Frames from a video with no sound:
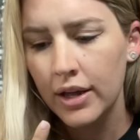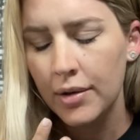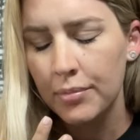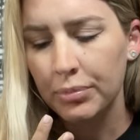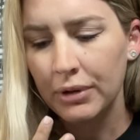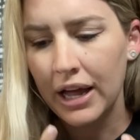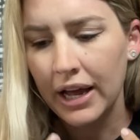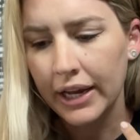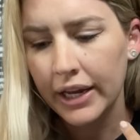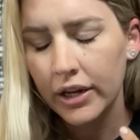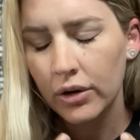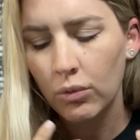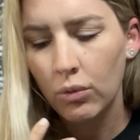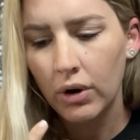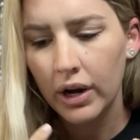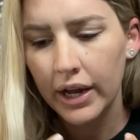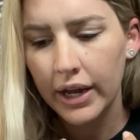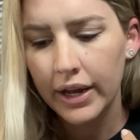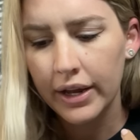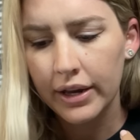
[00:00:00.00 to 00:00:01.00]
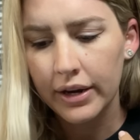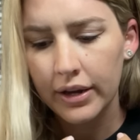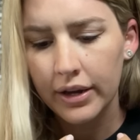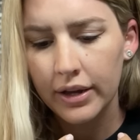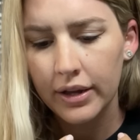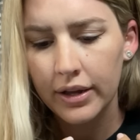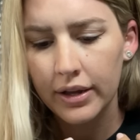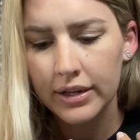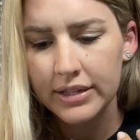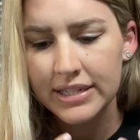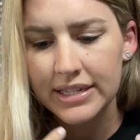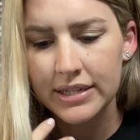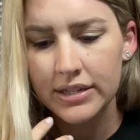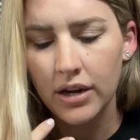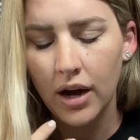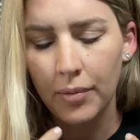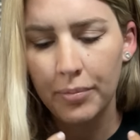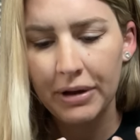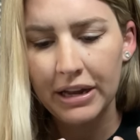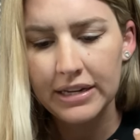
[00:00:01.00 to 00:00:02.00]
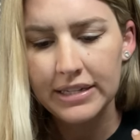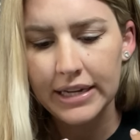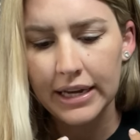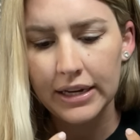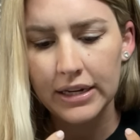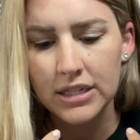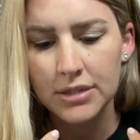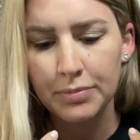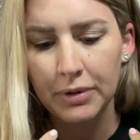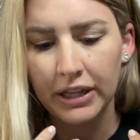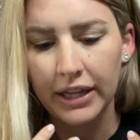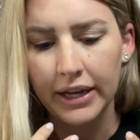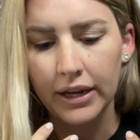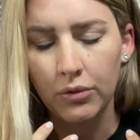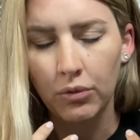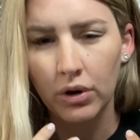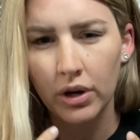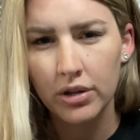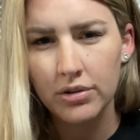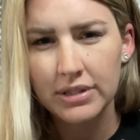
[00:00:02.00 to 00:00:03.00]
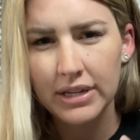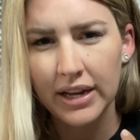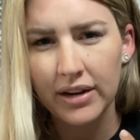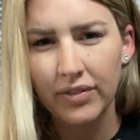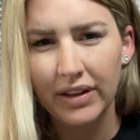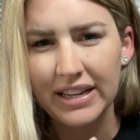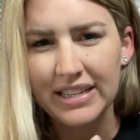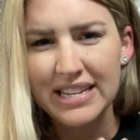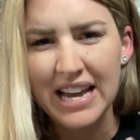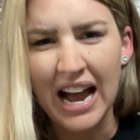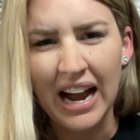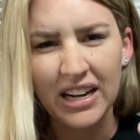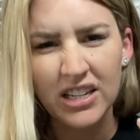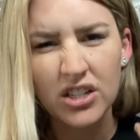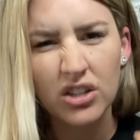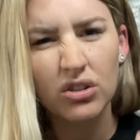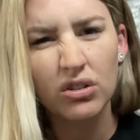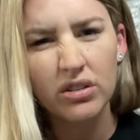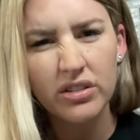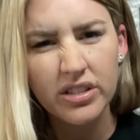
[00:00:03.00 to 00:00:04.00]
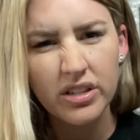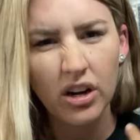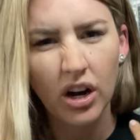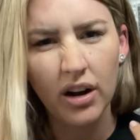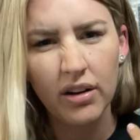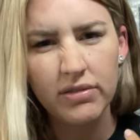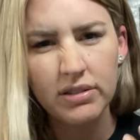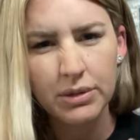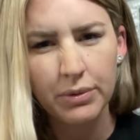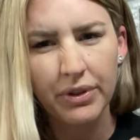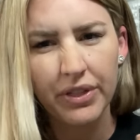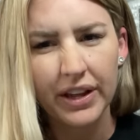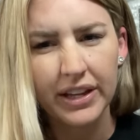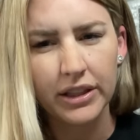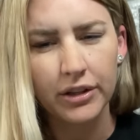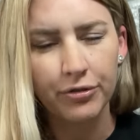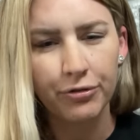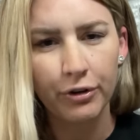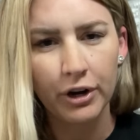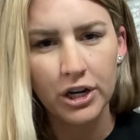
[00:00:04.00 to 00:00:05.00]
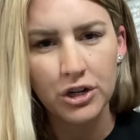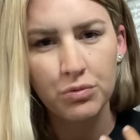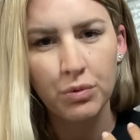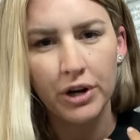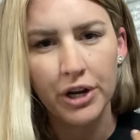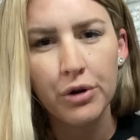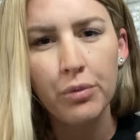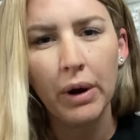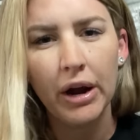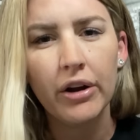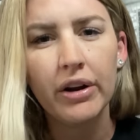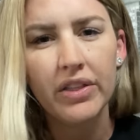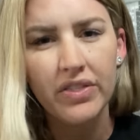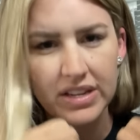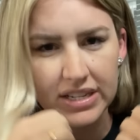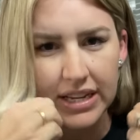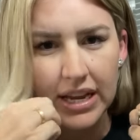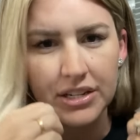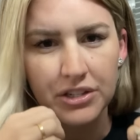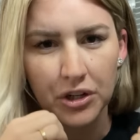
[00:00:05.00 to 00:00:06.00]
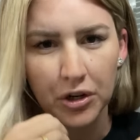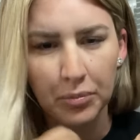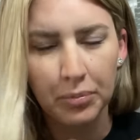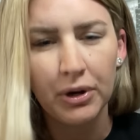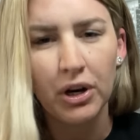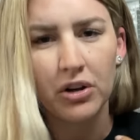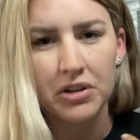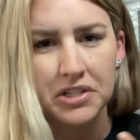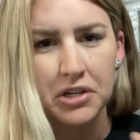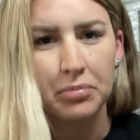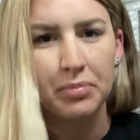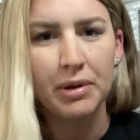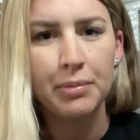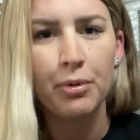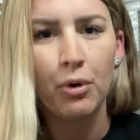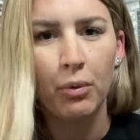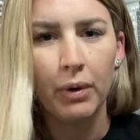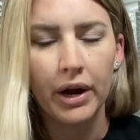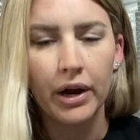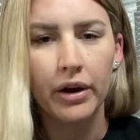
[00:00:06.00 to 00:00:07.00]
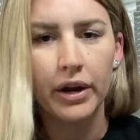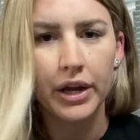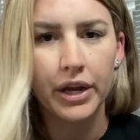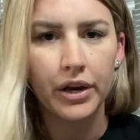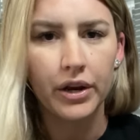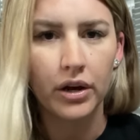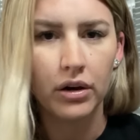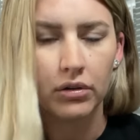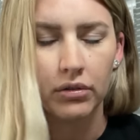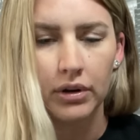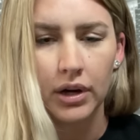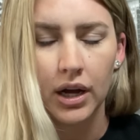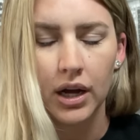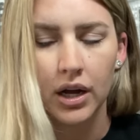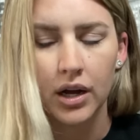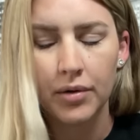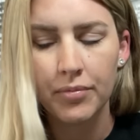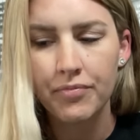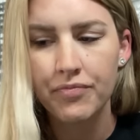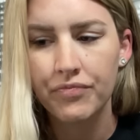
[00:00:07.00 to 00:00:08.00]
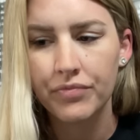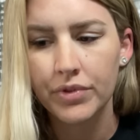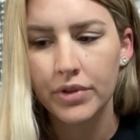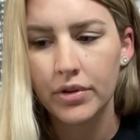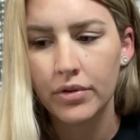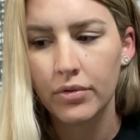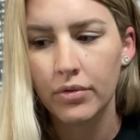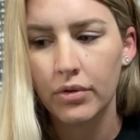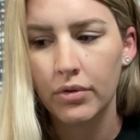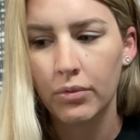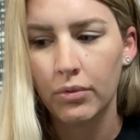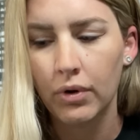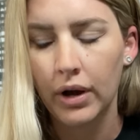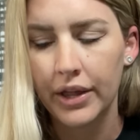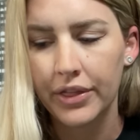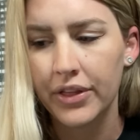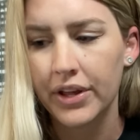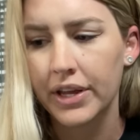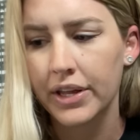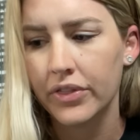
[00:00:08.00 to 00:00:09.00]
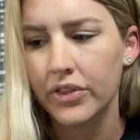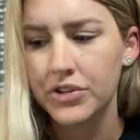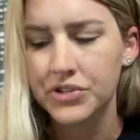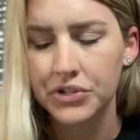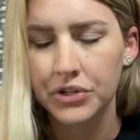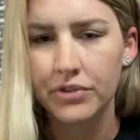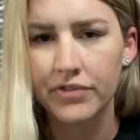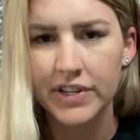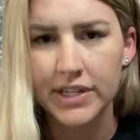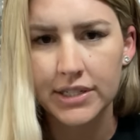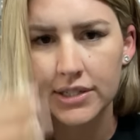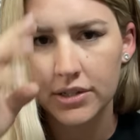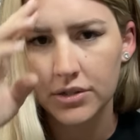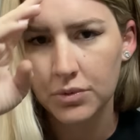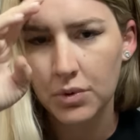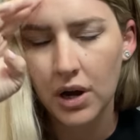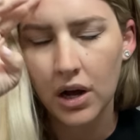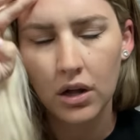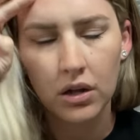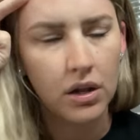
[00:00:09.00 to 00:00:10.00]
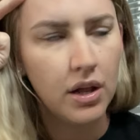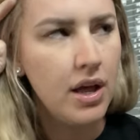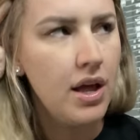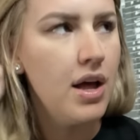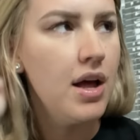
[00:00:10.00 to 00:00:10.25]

black and white, not bandanas, but like one of those kind of like tactical scarves with like the fringe where you wear it in the desert, but also people wear it, you know, I think in the service as well.